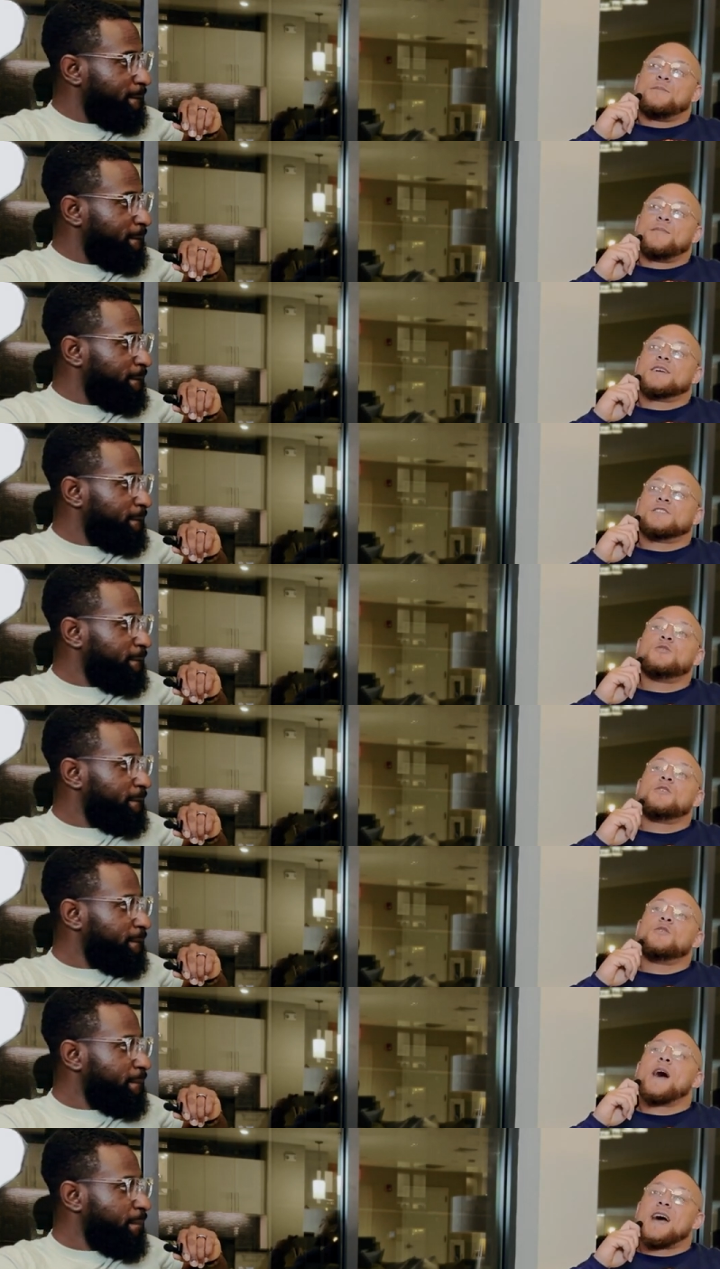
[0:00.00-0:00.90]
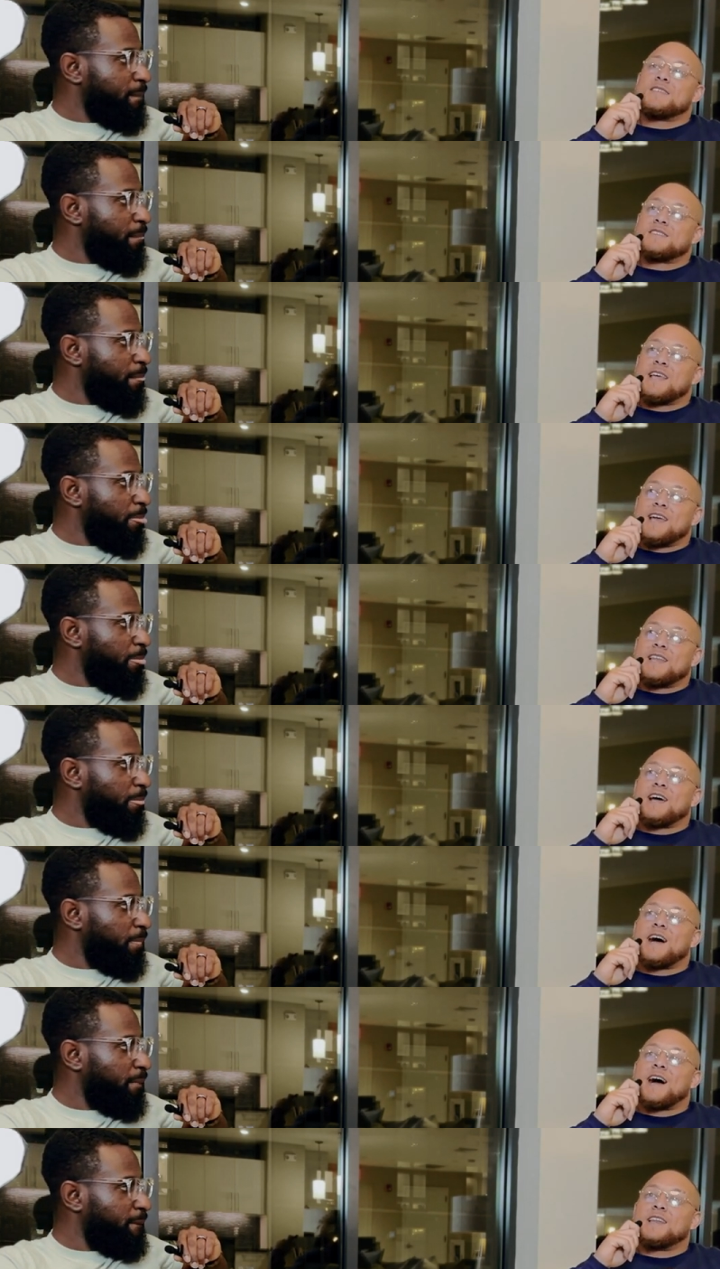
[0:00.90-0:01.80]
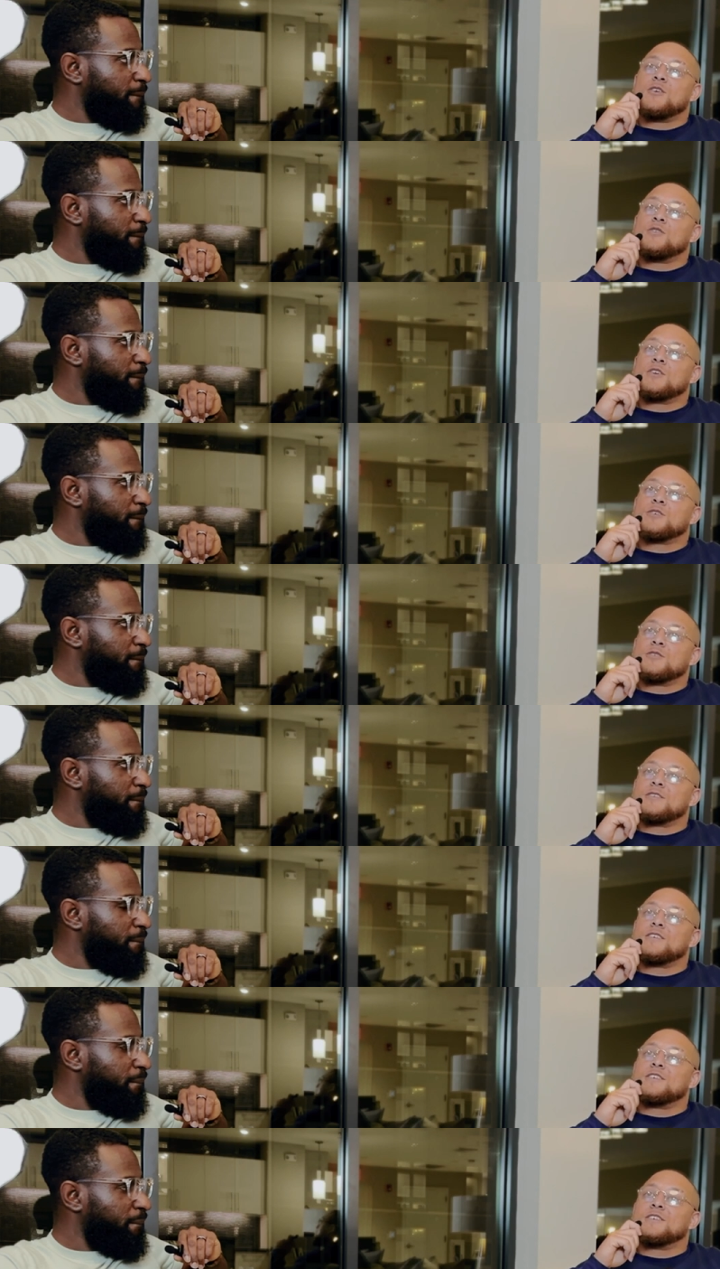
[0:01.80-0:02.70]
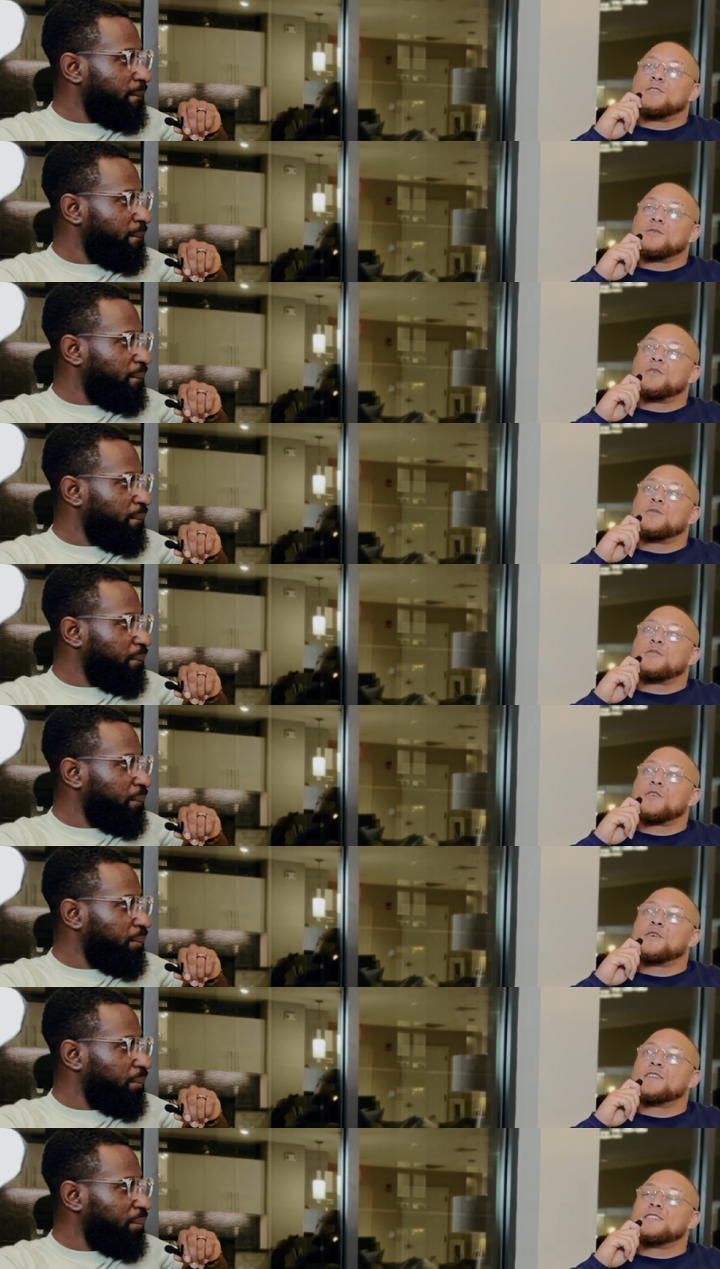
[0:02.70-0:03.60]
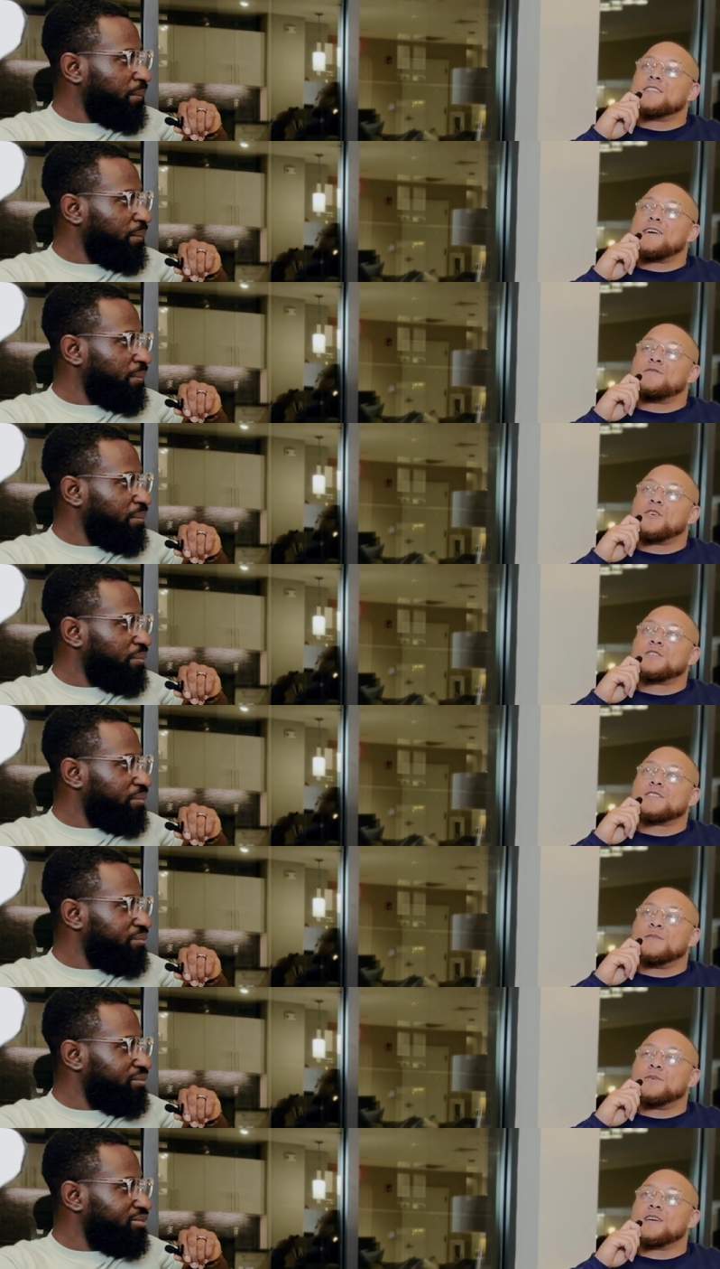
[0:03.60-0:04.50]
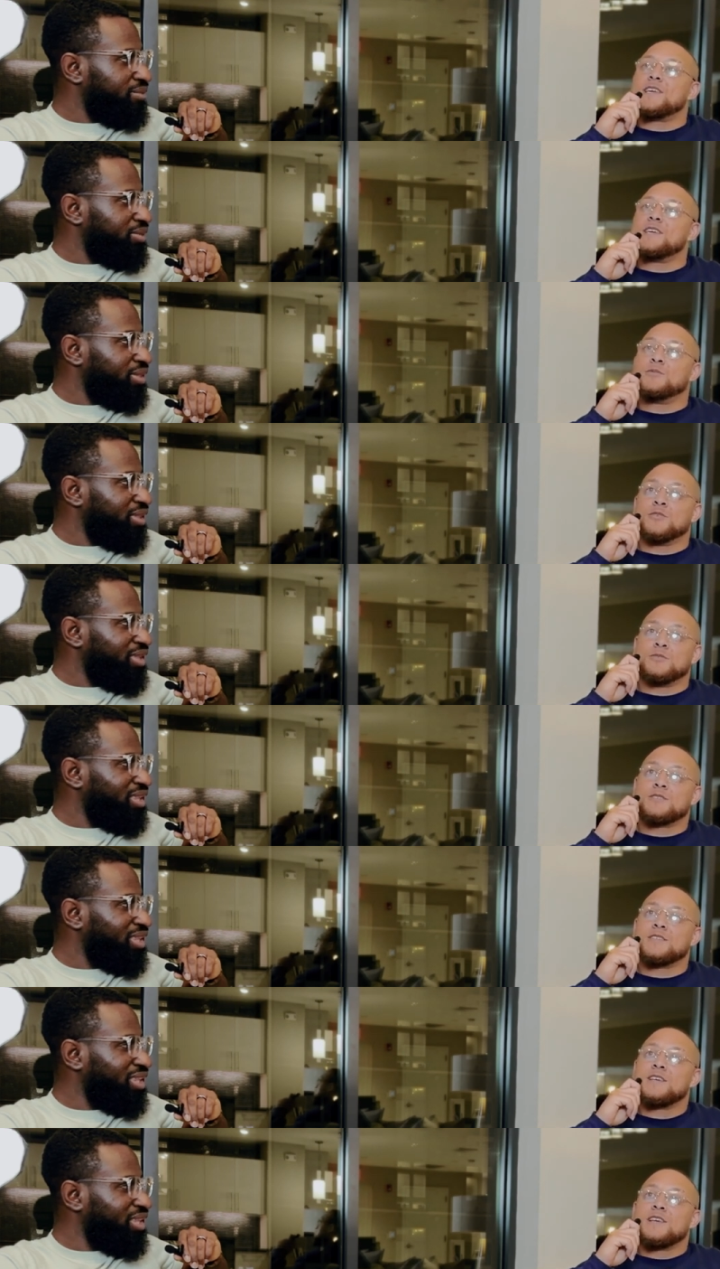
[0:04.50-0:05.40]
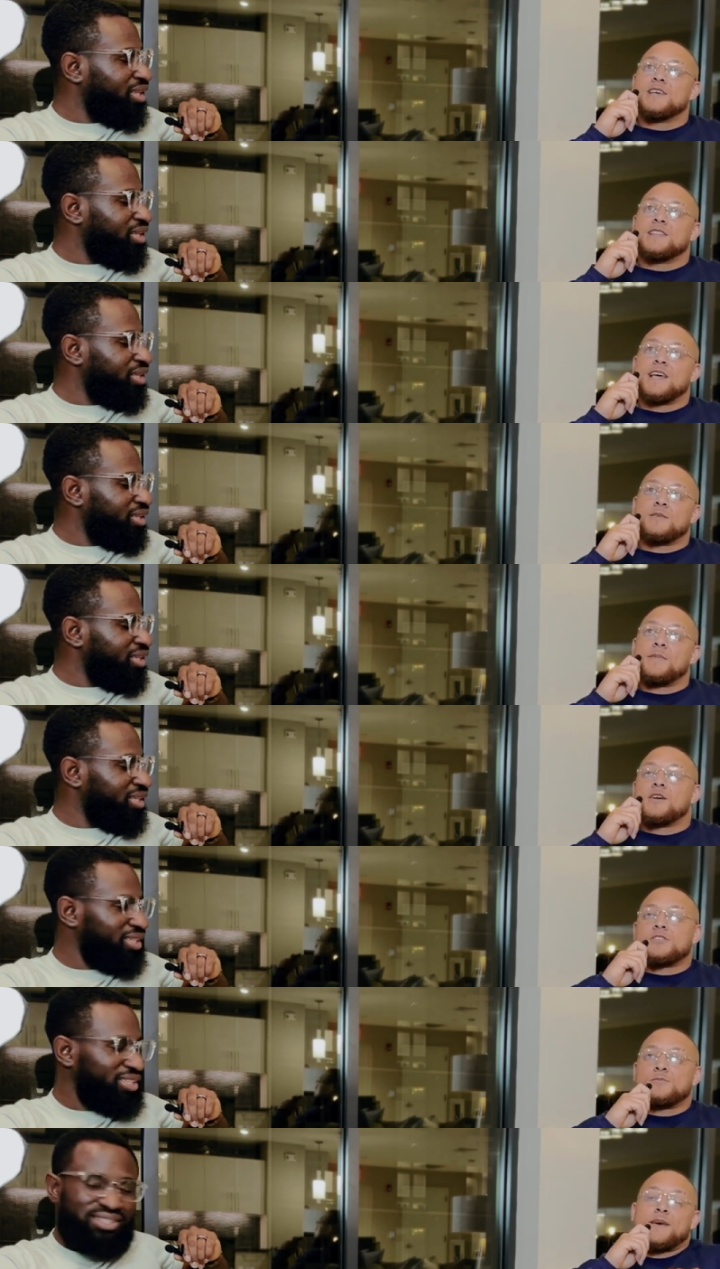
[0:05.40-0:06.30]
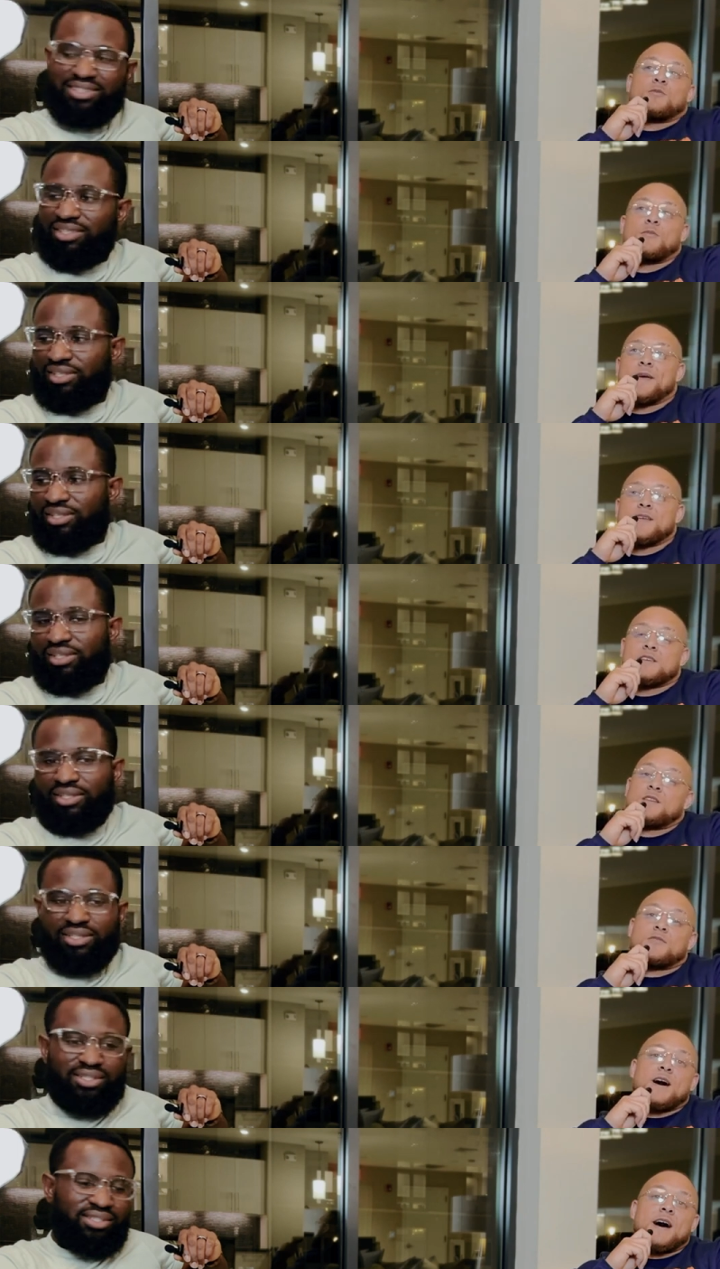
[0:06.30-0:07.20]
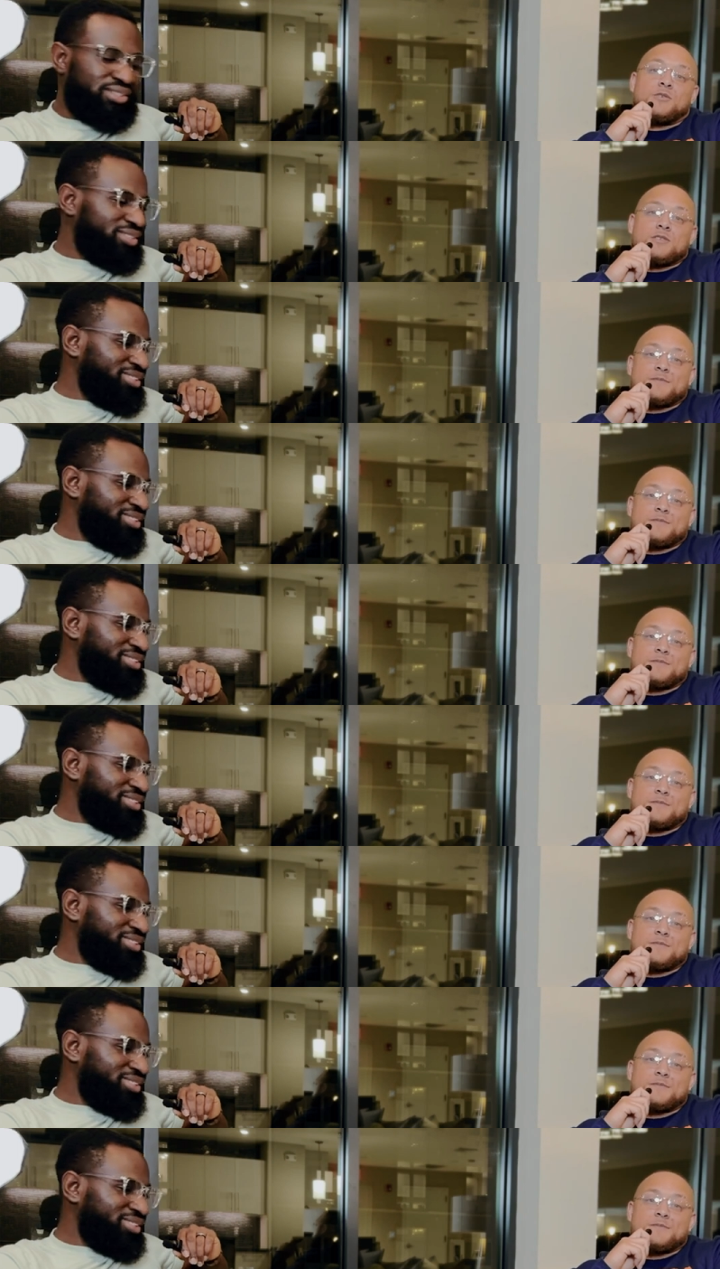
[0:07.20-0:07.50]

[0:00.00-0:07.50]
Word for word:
Speaker 1: because you you asked that, and I, I, know you're you're you're referring to that verse in the Book of Hebrews that the marriage bed remains undefiled.